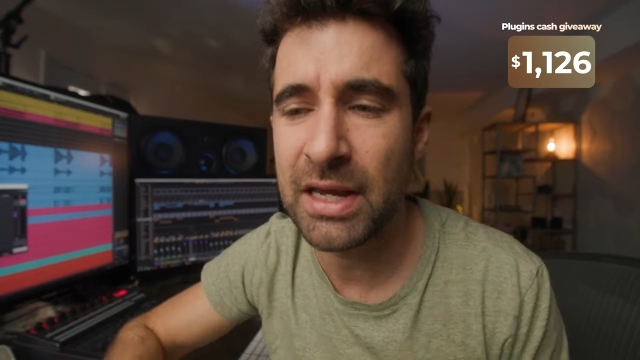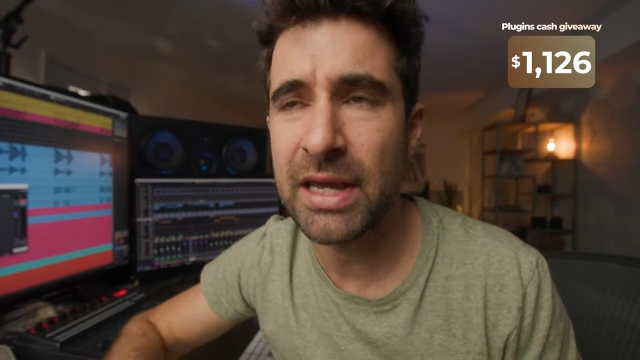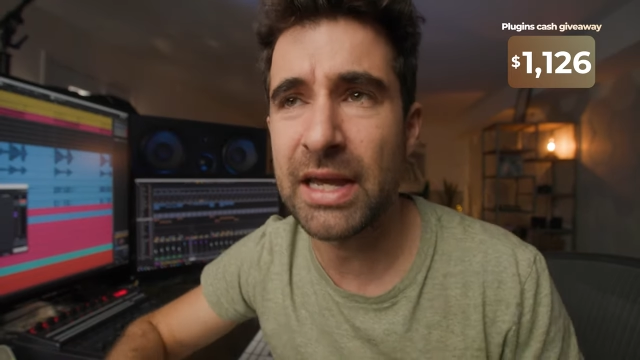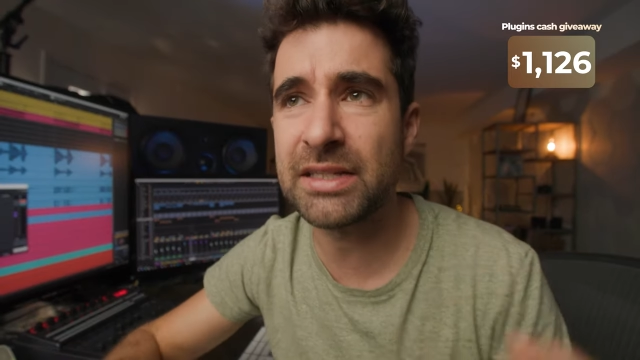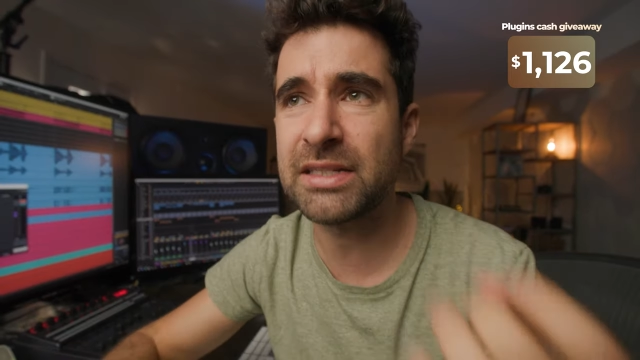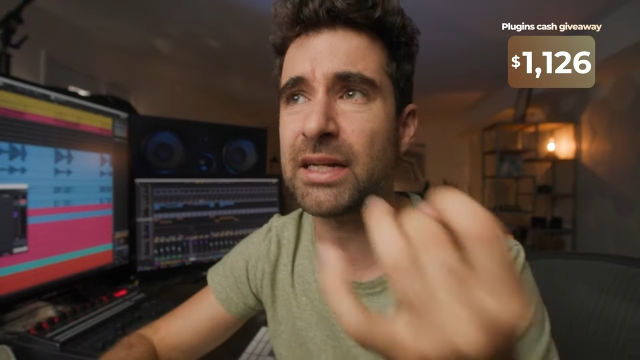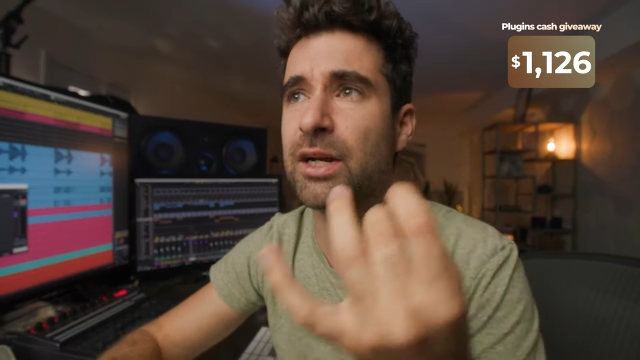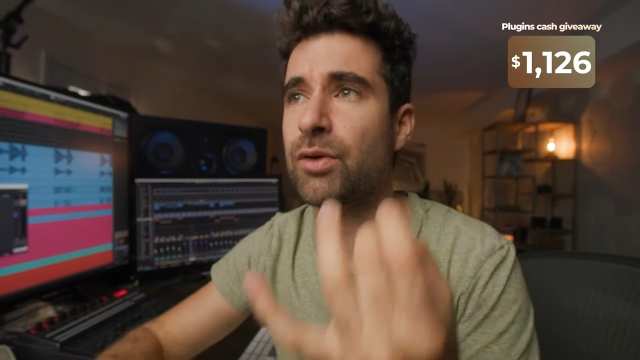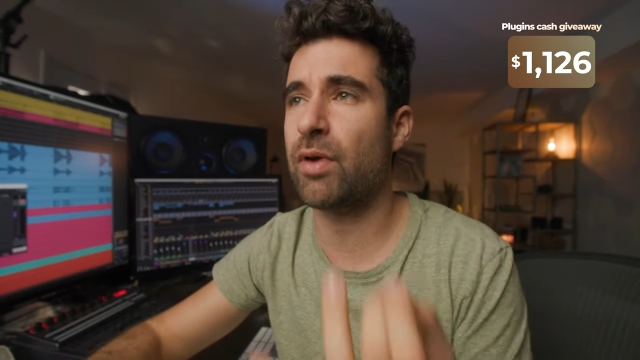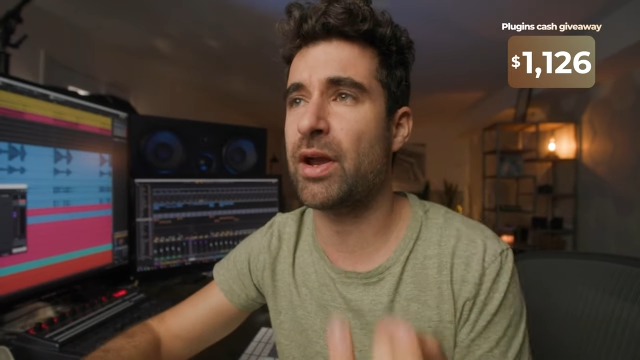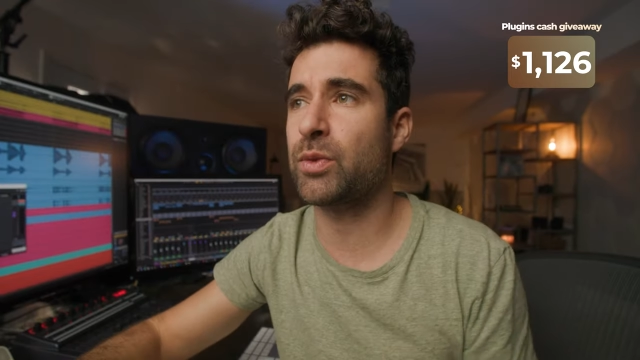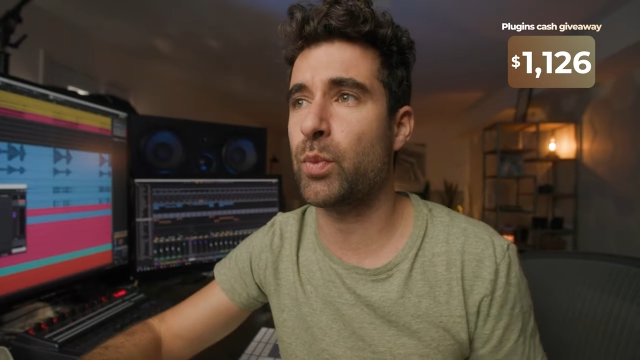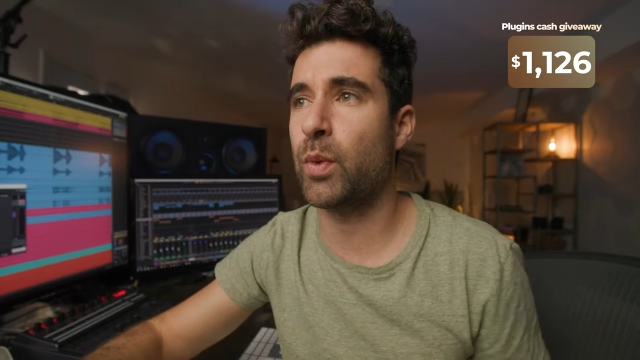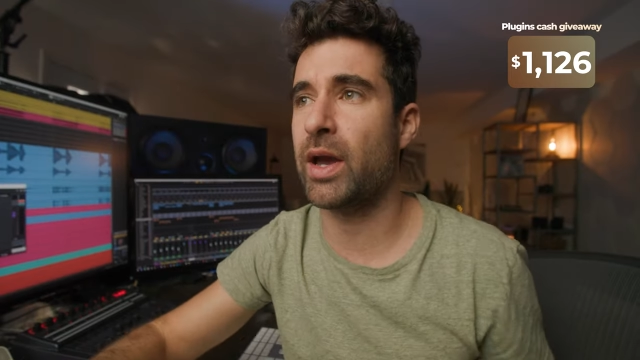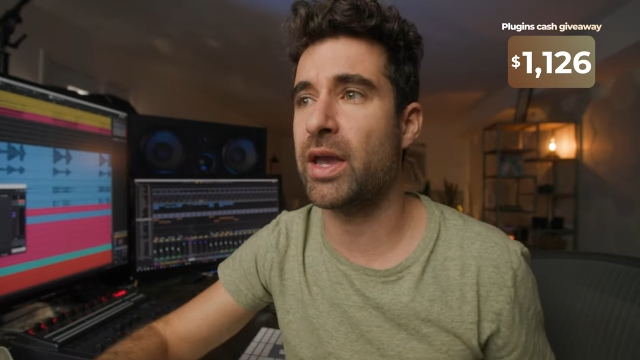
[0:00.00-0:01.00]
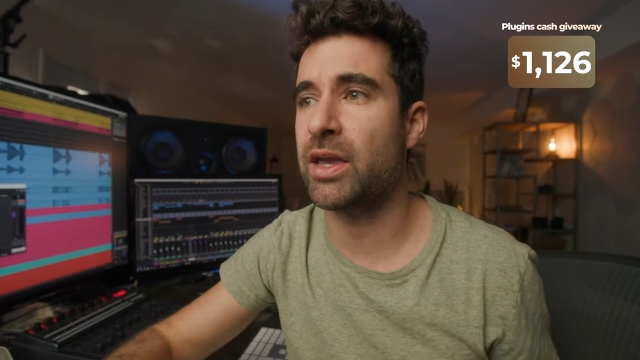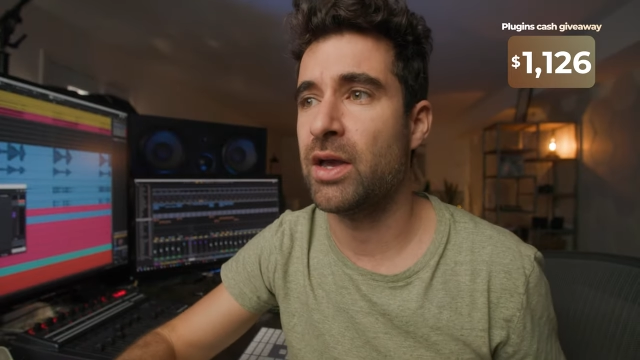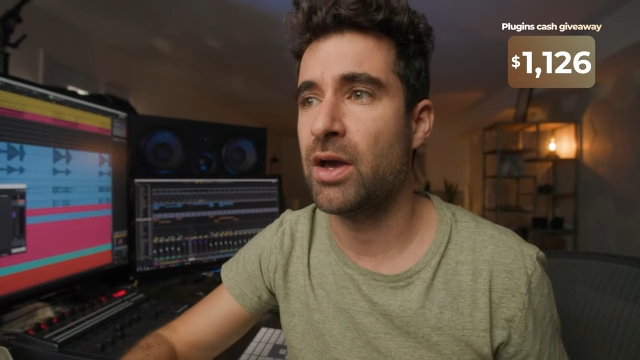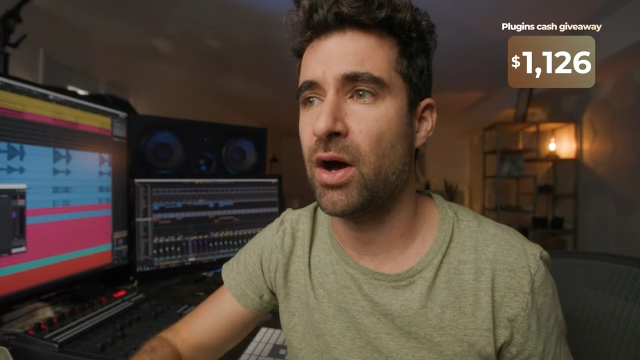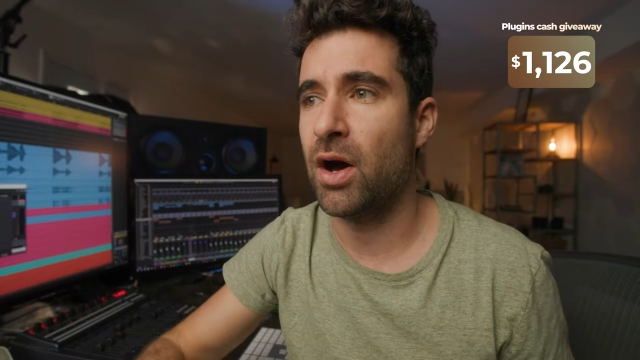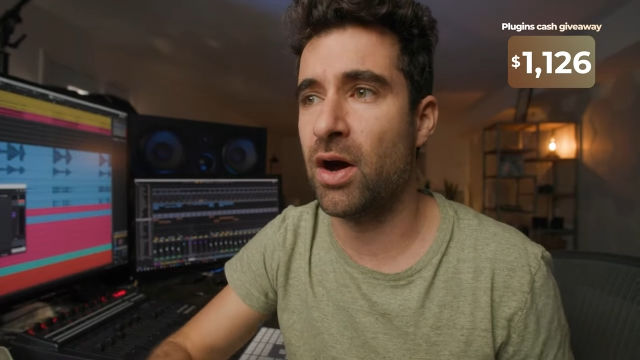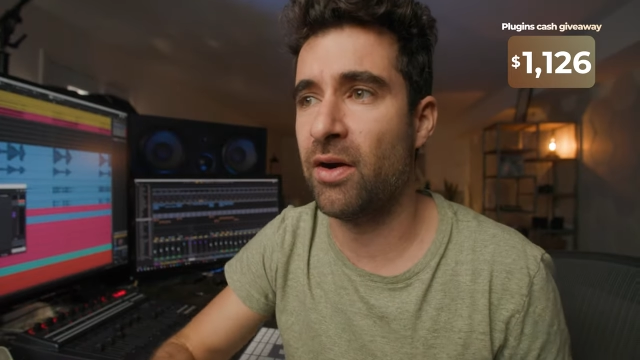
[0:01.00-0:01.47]
It's a great way
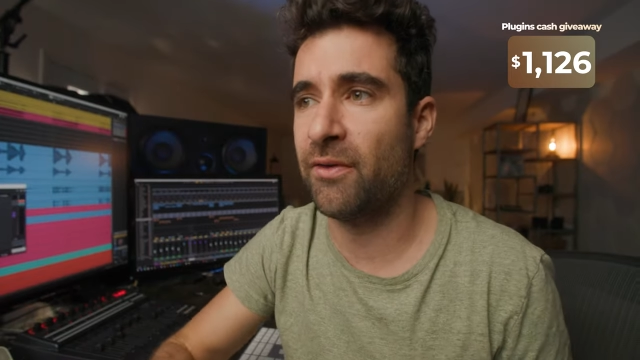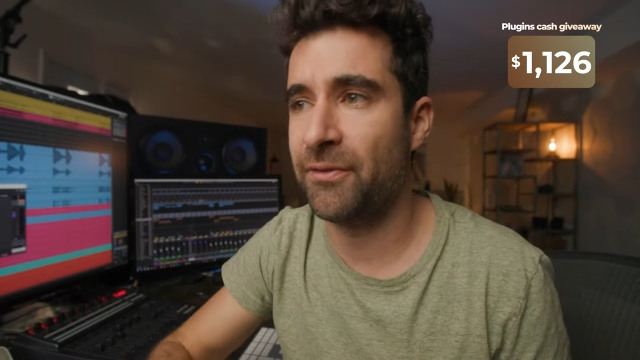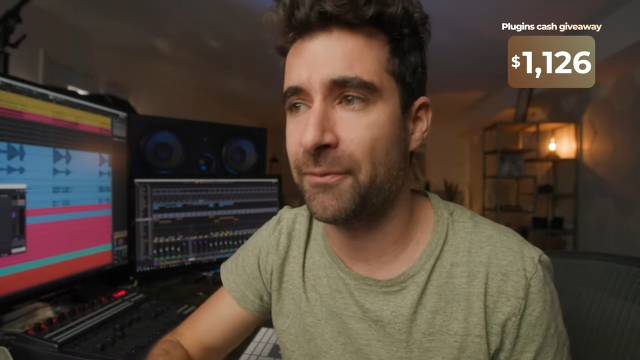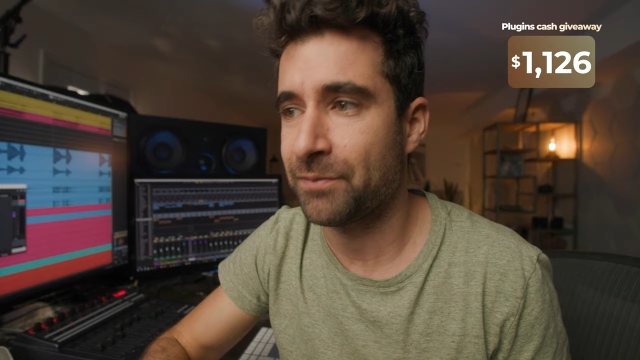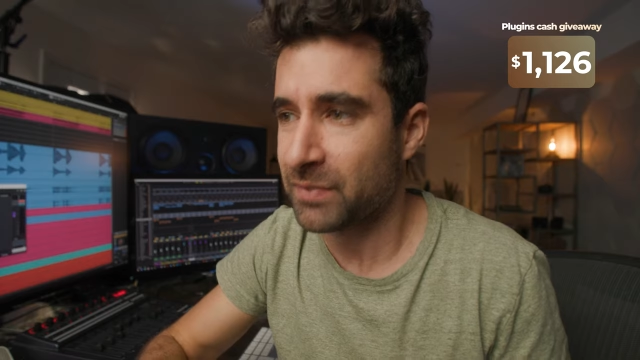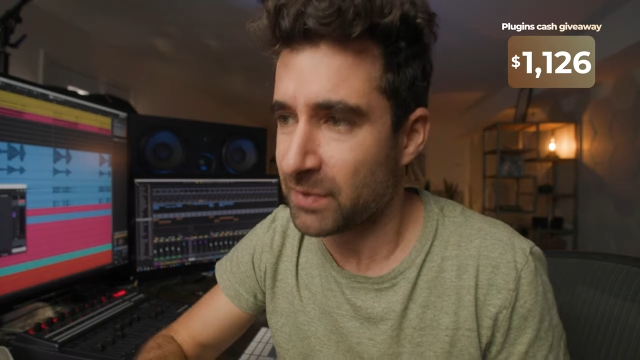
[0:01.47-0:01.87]
of